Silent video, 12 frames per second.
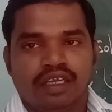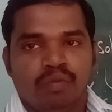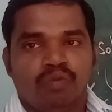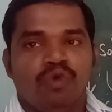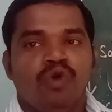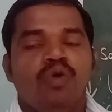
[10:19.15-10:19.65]

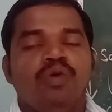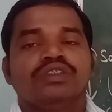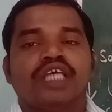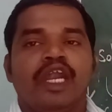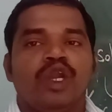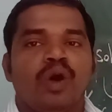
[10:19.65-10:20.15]
Move
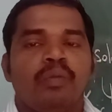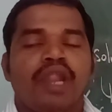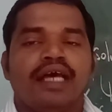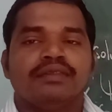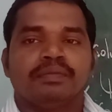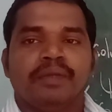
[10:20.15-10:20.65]

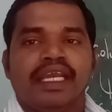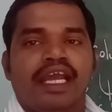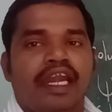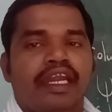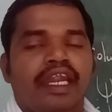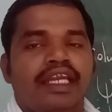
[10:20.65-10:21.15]
cytoplasmic
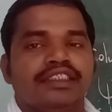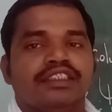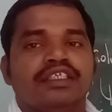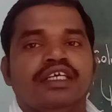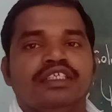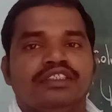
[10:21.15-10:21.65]
content,
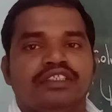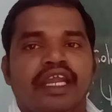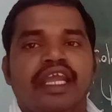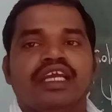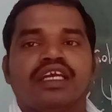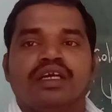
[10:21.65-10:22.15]

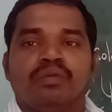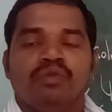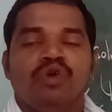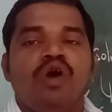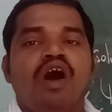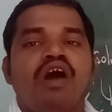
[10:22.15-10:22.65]
shrink,
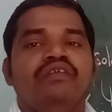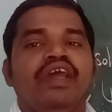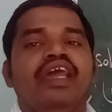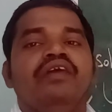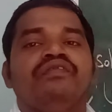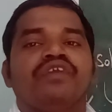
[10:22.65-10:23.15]
move
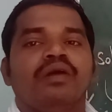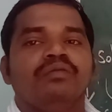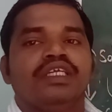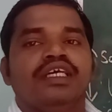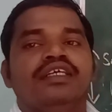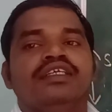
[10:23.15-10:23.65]
away from
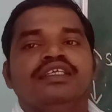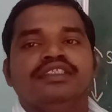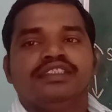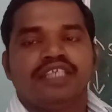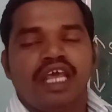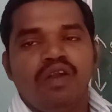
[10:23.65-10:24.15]
the
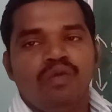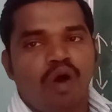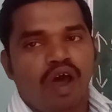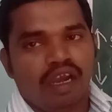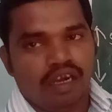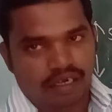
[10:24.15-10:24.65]
cell
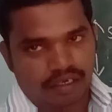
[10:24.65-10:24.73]
wall.